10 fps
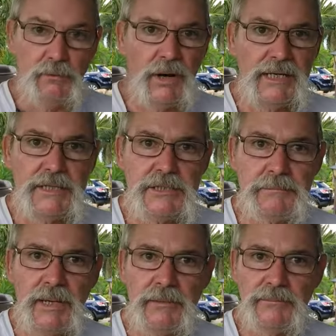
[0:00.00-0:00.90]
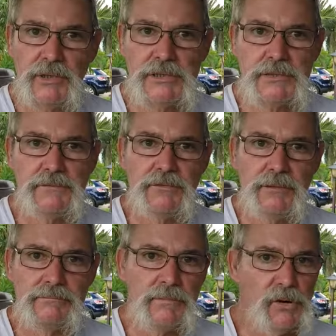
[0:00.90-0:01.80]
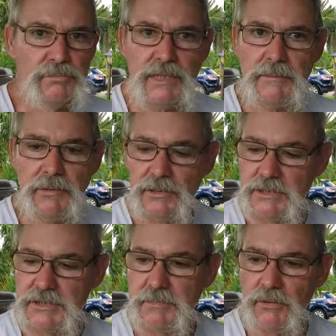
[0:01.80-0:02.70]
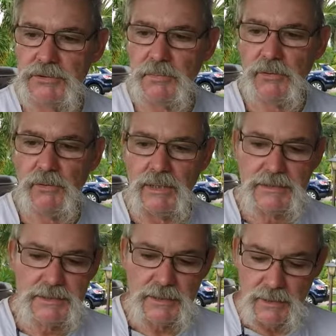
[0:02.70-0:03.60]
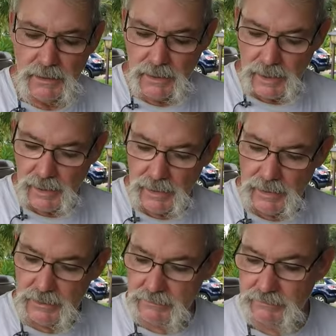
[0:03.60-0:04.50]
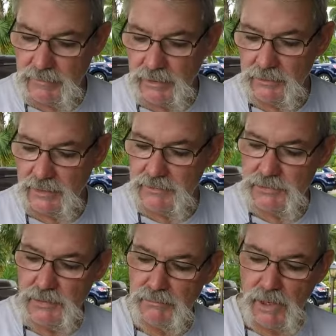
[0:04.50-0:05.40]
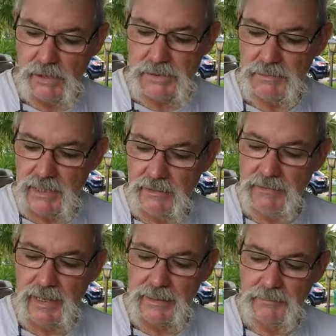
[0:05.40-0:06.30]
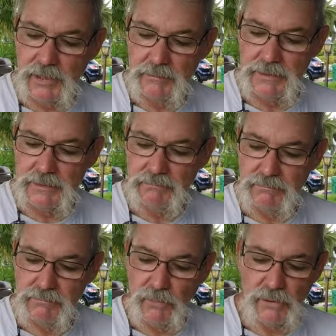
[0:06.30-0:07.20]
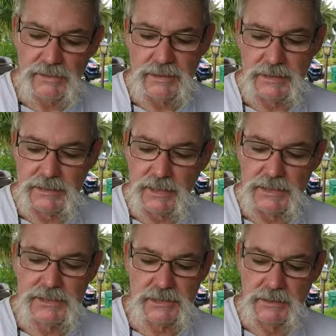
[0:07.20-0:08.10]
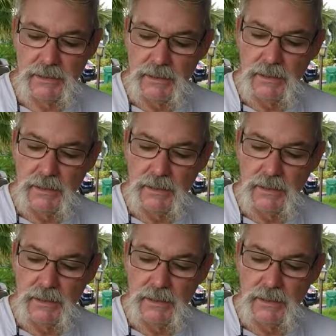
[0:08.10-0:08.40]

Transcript: 1-inch paintbrush from Home Depot, the disposable ones, and I don't have this one marked, but I've got probably more than a dozen.